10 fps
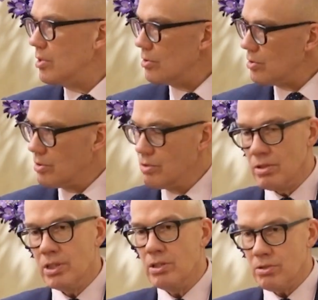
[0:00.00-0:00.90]

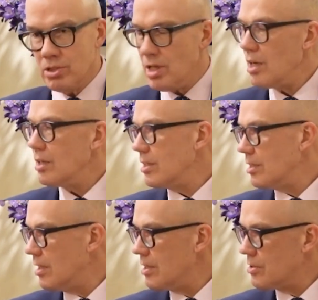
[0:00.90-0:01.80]
your child in a
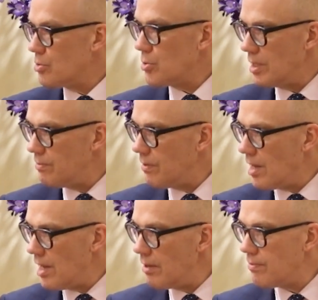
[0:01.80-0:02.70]
class of
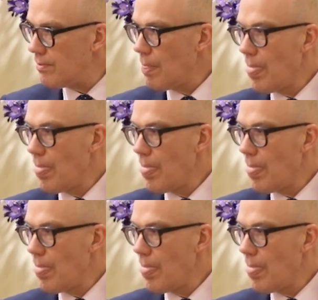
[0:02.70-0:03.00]
25,